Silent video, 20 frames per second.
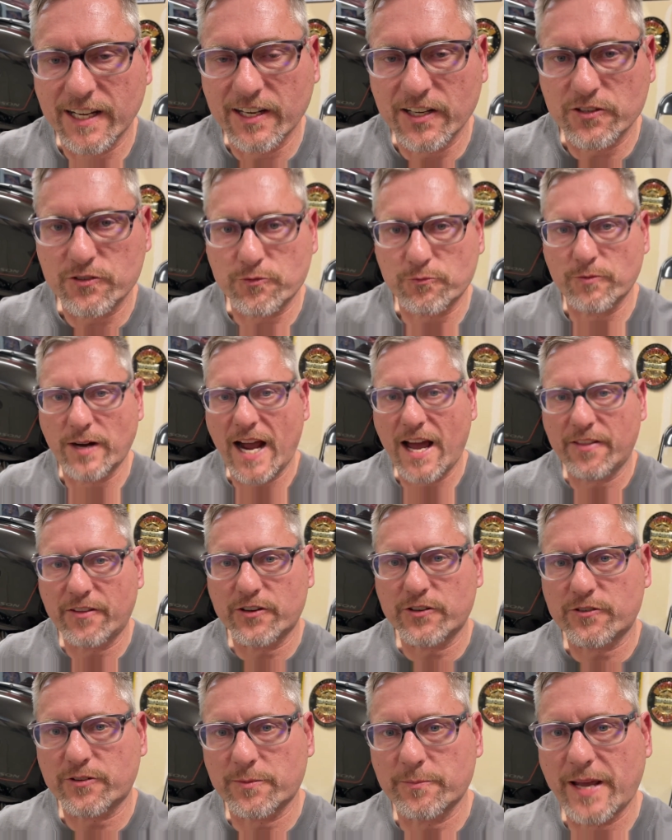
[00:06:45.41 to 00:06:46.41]
and it's
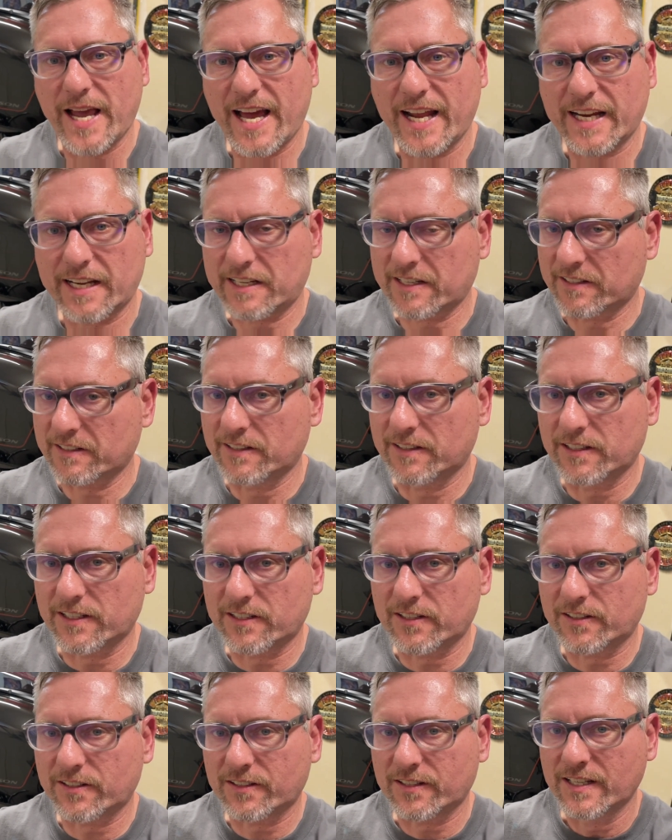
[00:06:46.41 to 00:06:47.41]
rather dramatic and a
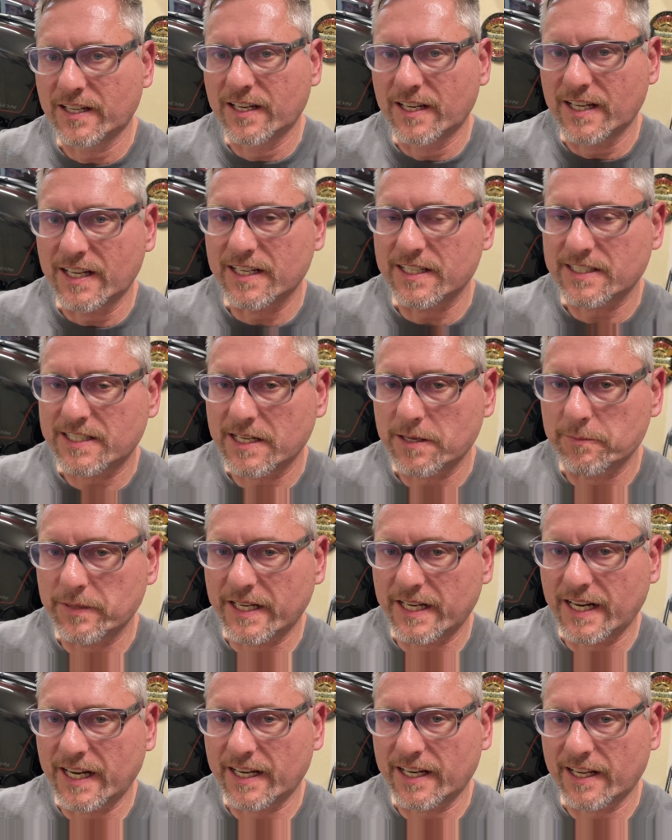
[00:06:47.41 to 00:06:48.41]
little
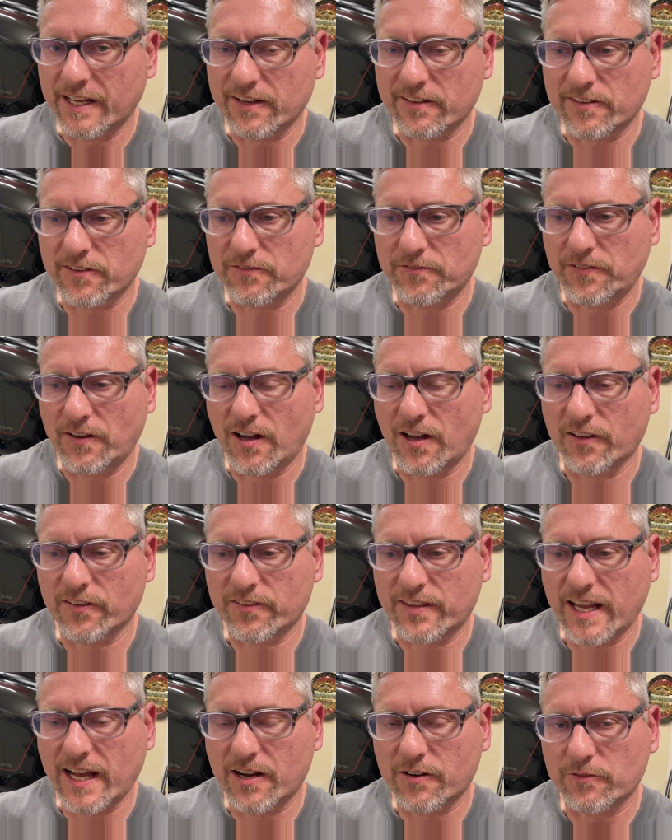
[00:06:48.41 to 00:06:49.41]
intimidating as it
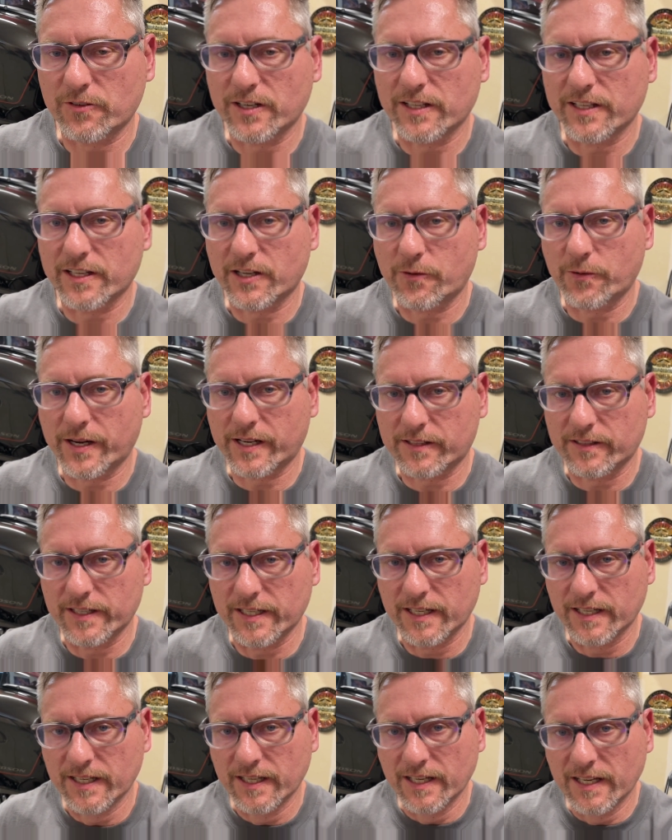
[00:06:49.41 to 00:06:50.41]
falls down really
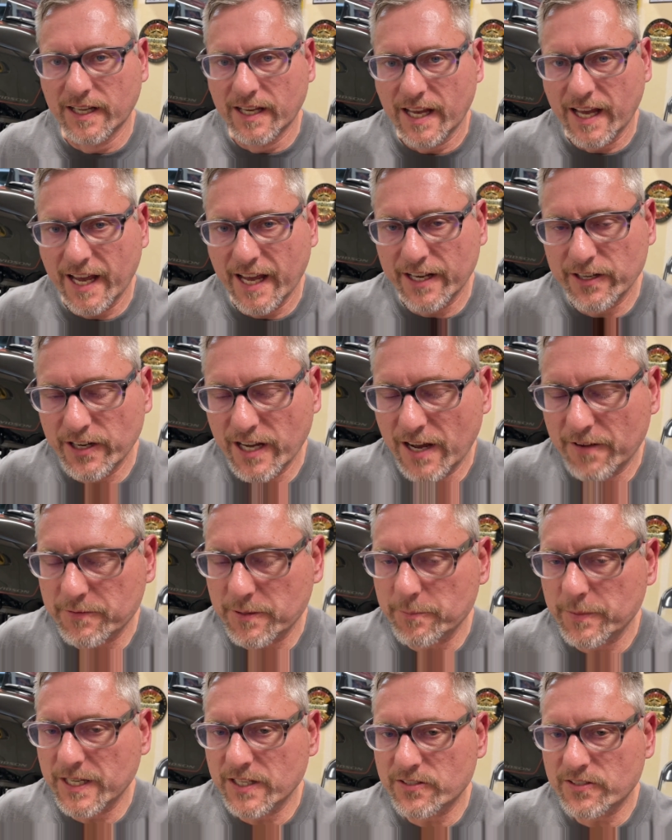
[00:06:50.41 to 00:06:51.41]
quickly. And you have
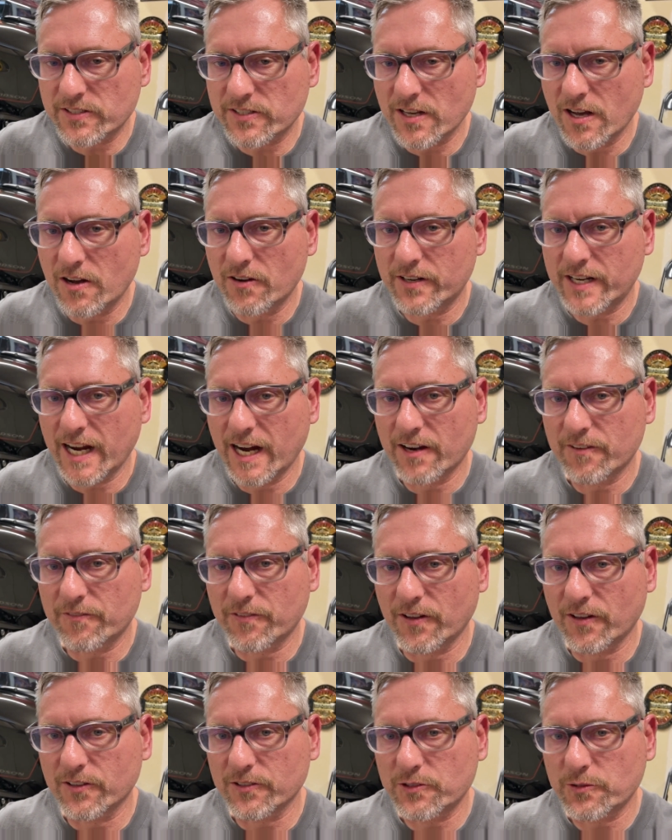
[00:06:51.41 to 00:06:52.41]
to be so
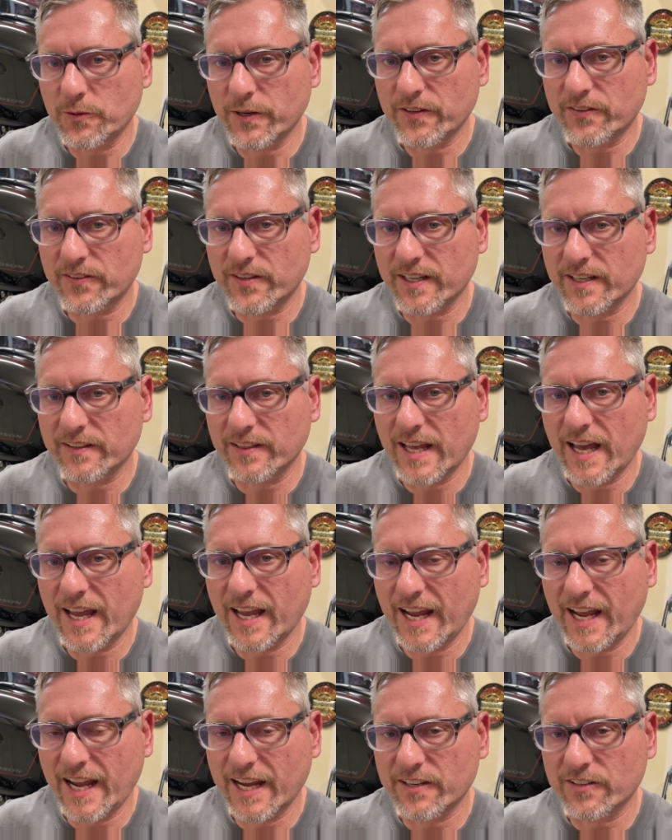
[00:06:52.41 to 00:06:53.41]
careful twisting that
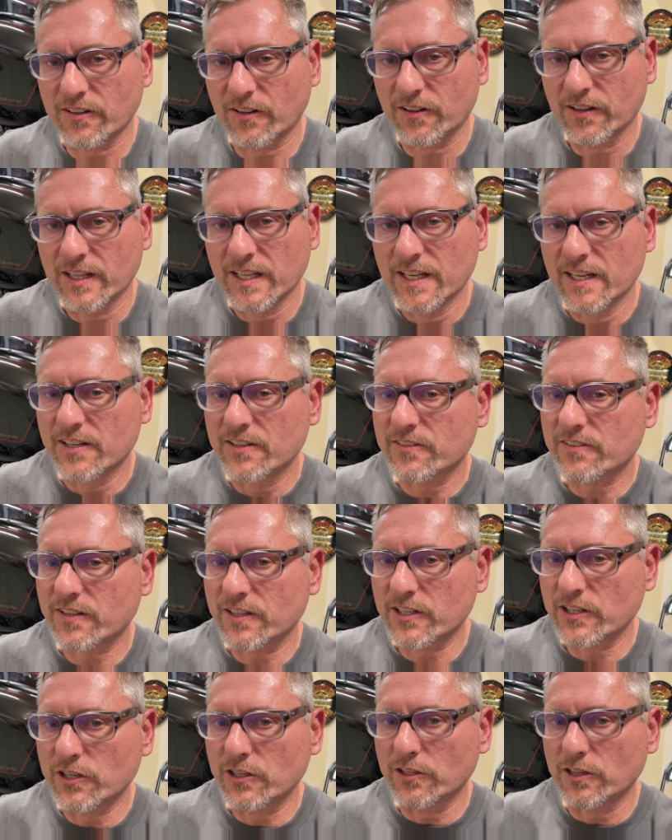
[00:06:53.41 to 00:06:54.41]
handle so
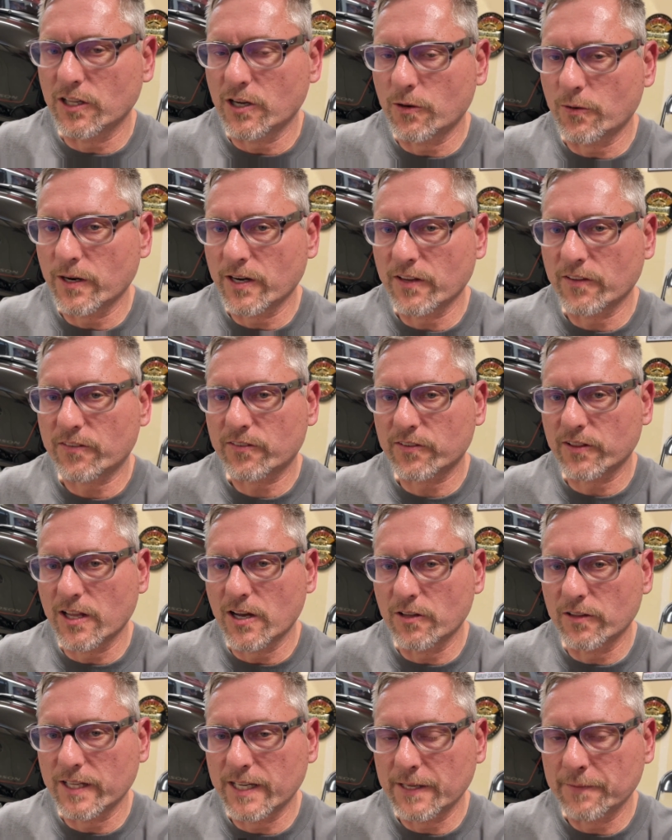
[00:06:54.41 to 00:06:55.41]
that you lower it
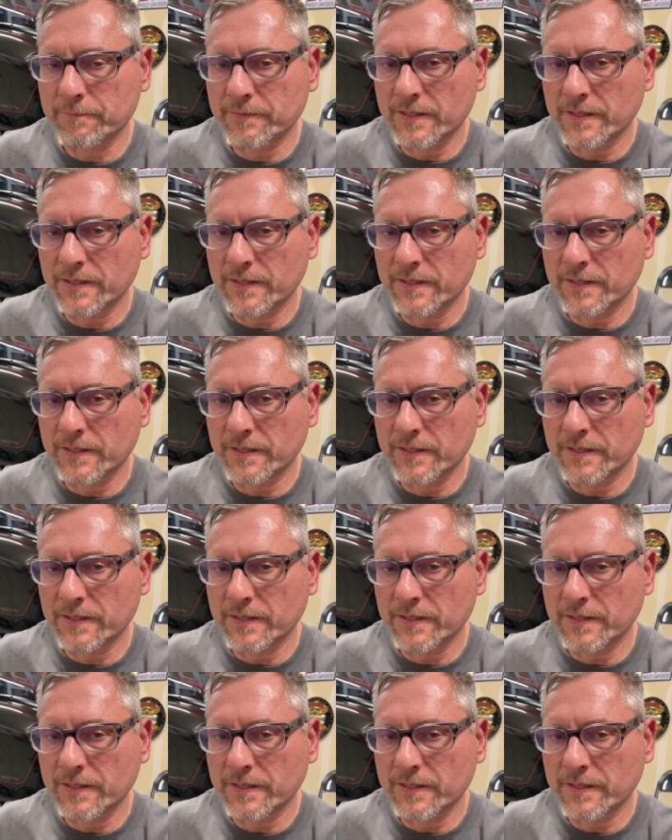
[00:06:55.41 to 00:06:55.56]
slowly.